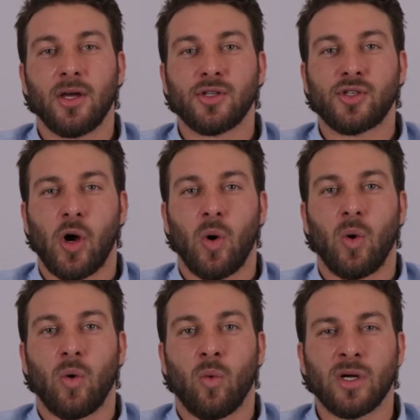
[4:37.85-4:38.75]

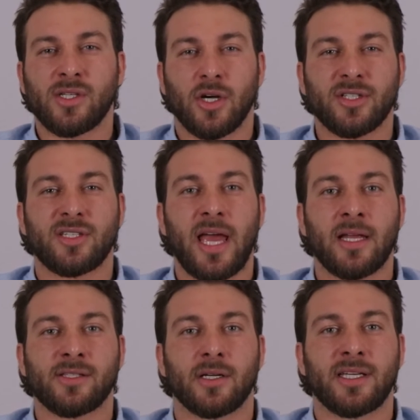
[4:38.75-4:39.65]
So what's our
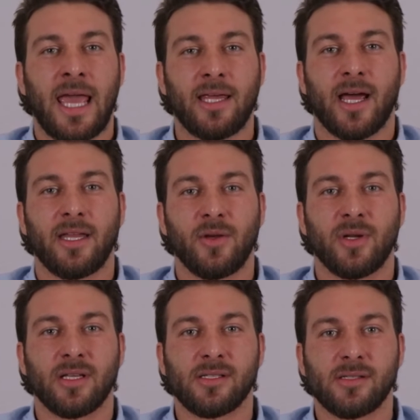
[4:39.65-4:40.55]
stance on canine
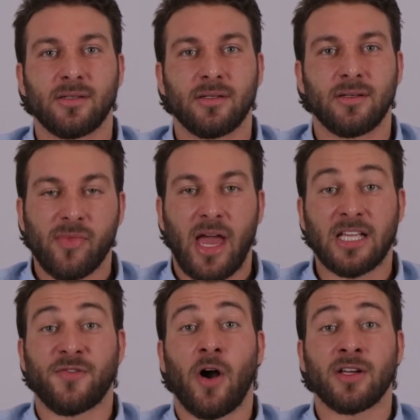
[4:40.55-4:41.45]
units?
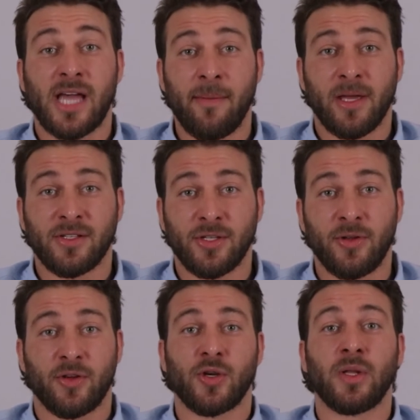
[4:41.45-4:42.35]
As far as I'm
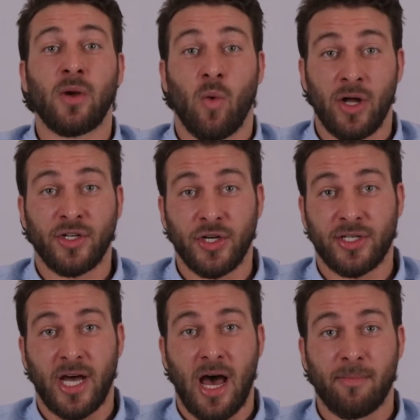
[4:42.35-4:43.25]
concerned, there's only one
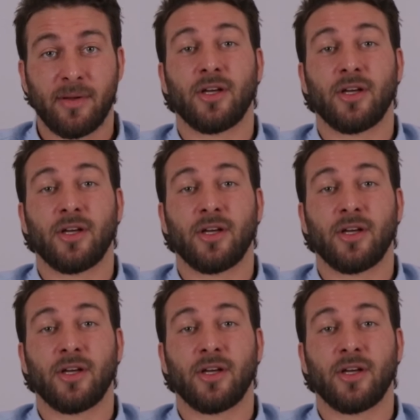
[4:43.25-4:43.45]
good cop,